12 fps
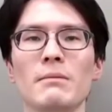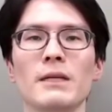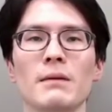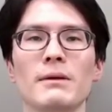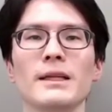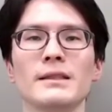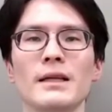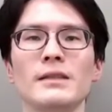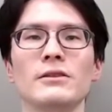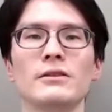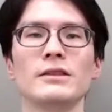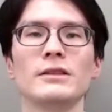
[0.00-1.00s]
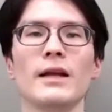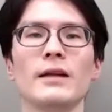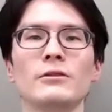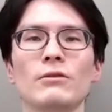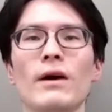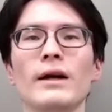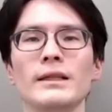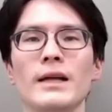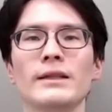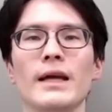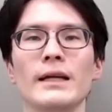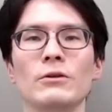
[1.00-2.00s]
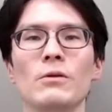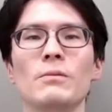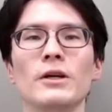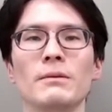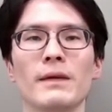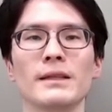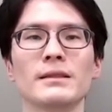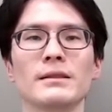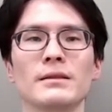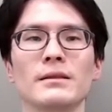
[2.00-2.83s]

In this case, I don't think it is mature yet.